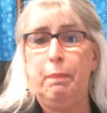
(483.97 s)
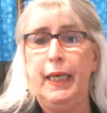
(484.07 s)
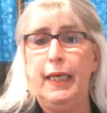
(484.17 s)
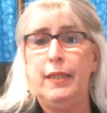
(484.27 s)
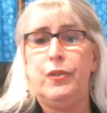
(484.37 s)

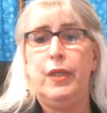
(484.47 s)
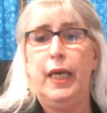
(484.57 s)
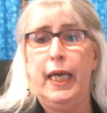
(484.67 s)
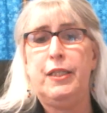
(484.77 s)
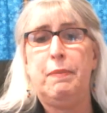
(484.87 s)
pace
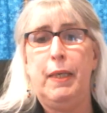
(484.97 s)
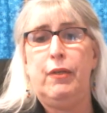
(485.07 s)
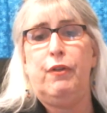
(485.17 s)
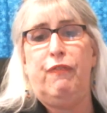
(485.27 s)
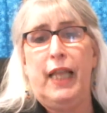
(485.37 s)
and smell
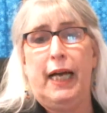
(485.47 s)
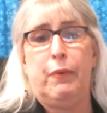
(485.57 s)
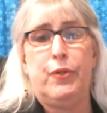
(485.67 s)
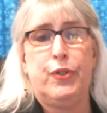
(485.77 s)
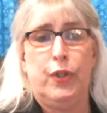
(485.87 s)
the
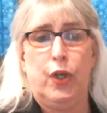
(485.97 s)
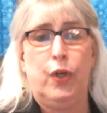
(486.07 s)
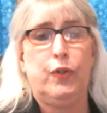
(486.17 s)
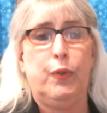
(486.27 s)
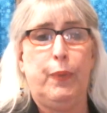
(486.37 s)
flowers
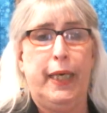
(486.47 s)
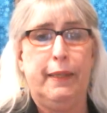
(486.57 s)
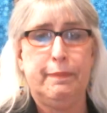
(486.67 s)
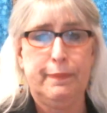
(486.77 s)
along the way.